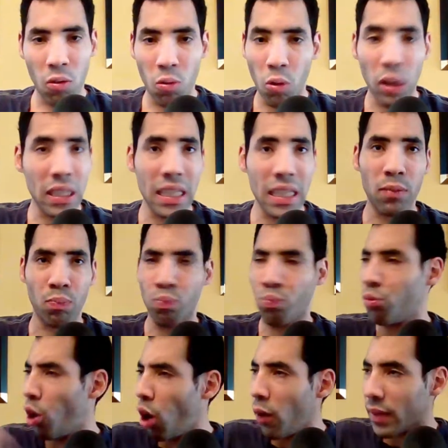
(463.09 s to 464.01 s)
What did
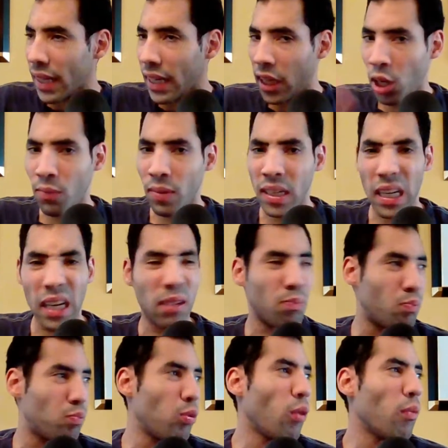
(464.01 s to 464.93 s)
blow up the humans
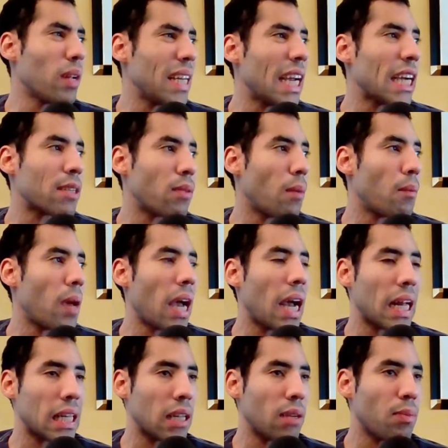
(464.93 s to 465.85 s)
and blew up the X-Men
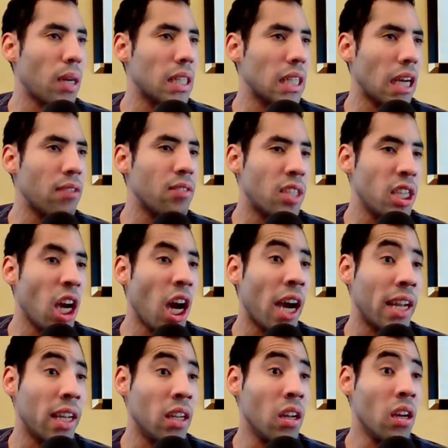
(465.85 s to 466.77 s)
by the time to
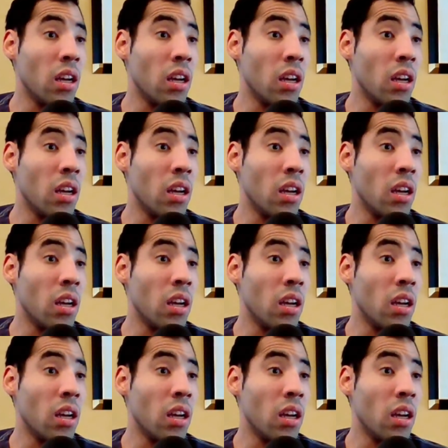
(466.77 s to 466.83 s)
shine